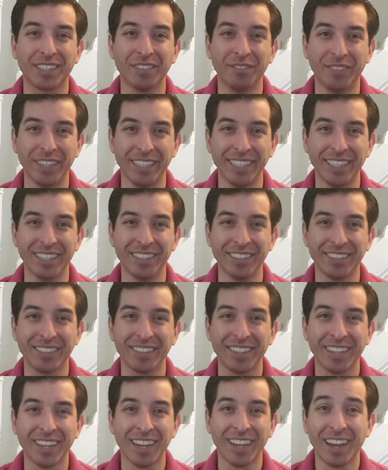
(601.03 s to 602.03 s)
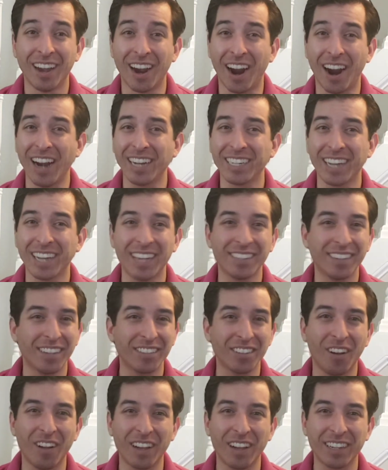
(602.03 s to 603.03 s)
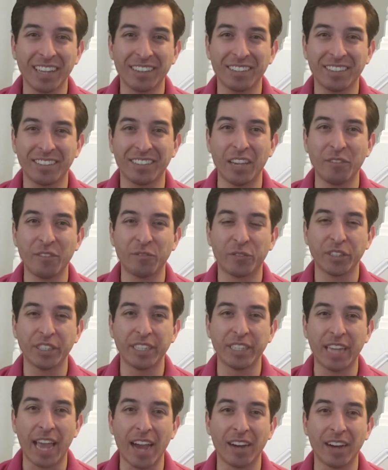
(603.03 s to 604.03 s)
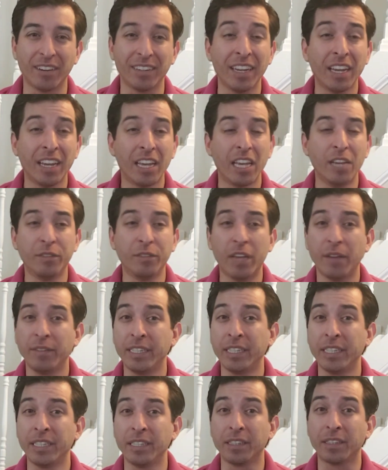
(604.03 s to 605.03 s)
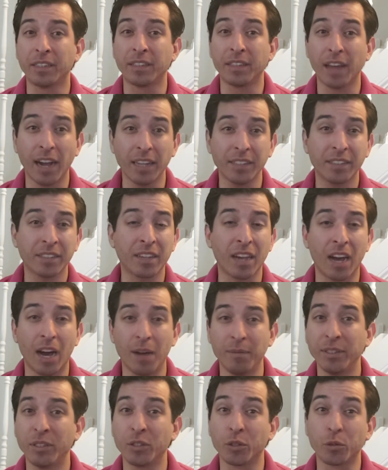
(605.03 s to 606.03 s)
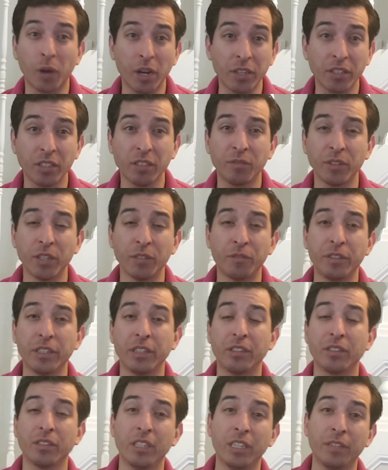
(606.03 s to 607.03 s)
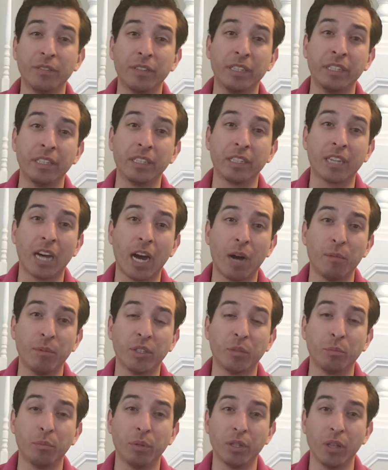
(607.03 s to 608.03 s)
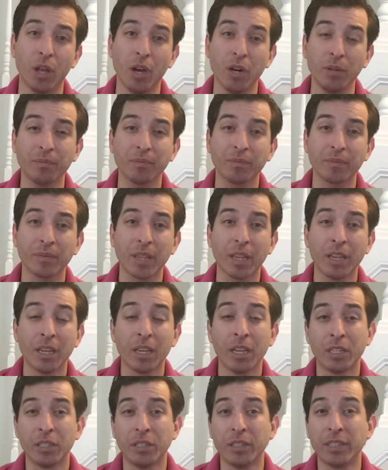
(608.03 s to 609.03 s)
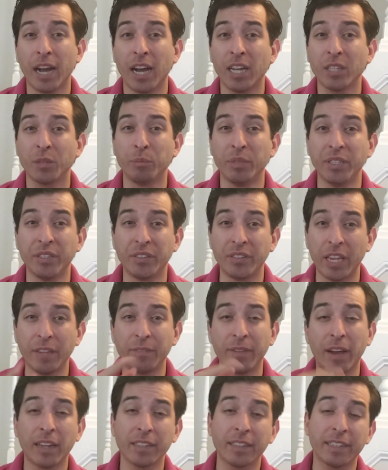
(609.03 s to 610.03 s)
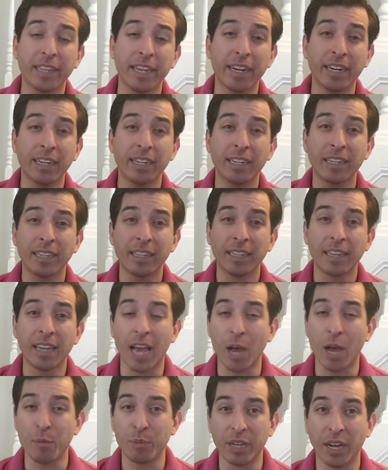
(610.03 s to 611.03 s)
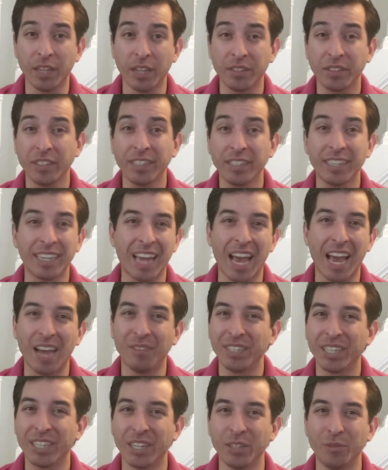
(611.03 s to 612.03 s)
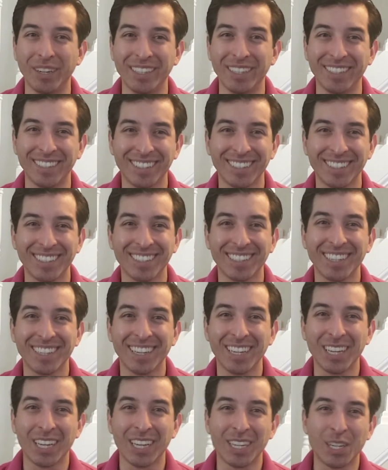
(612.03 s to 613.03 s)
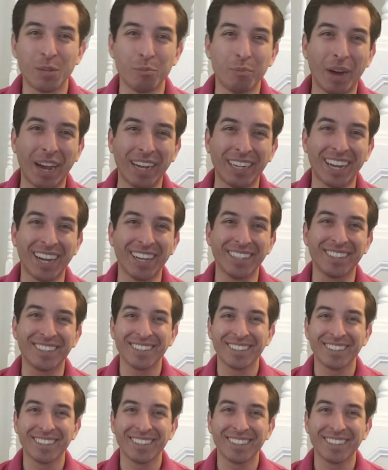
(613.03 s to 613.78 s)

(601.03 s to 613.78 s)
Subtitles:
videos. All right, guys, that's all I got to say for now. If you have any thoughts, comments, or questions, feel free to leave it in the comments below. You guys be safe out there. Happy hustling and have a good one. Bye, guys.